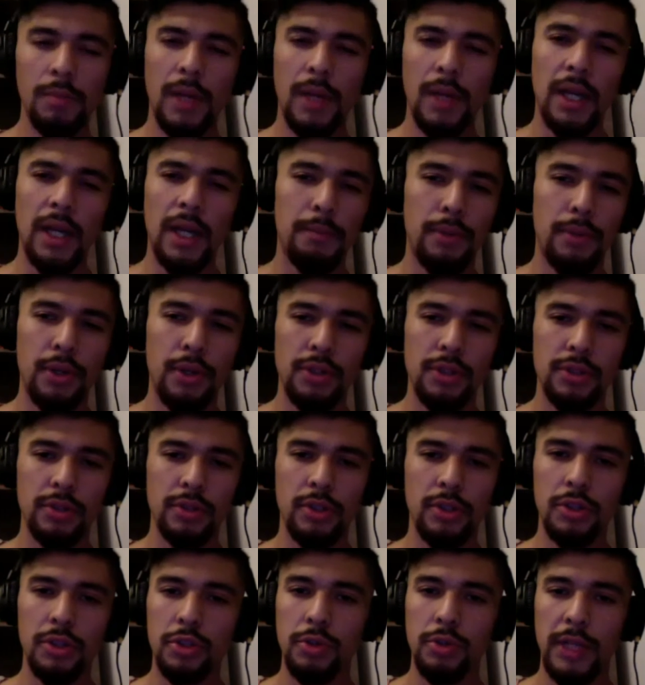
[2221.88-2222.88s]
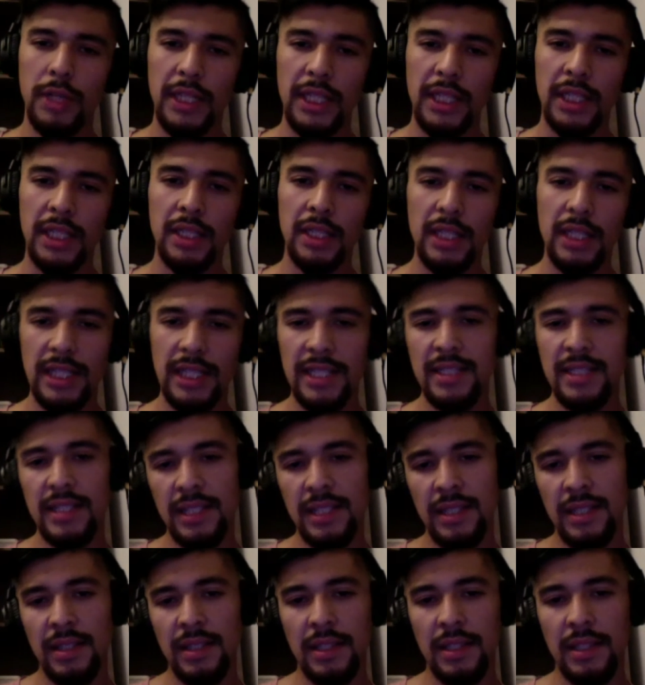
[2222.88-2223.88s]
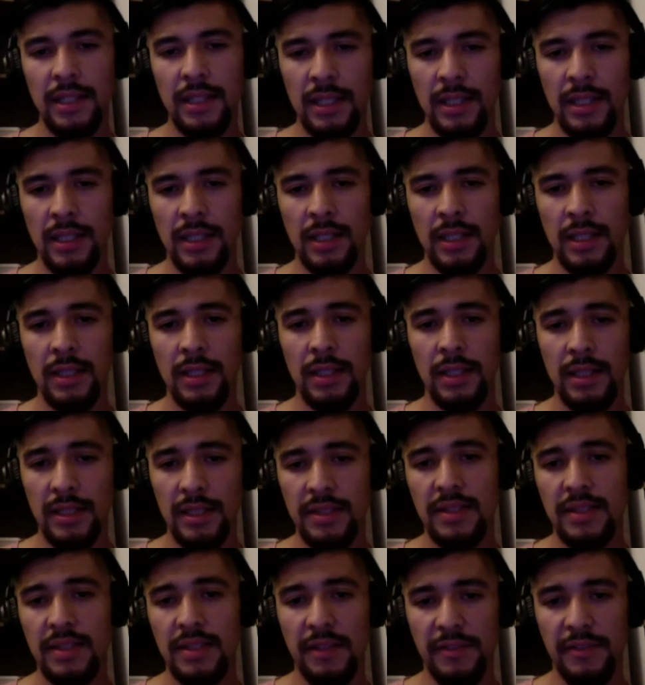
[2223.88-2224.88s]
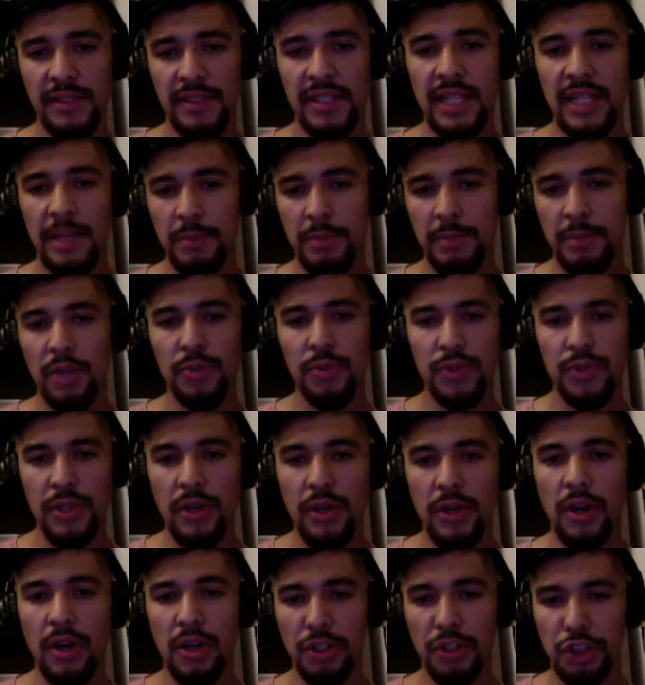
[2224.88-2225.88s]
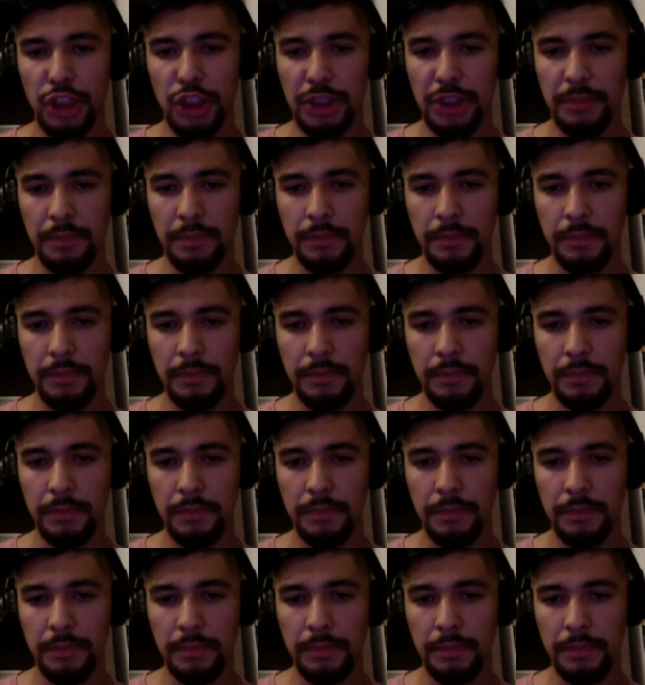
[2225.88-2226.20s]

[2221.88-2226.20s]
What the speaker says: personal training is in this toughest lab, the OCR gym.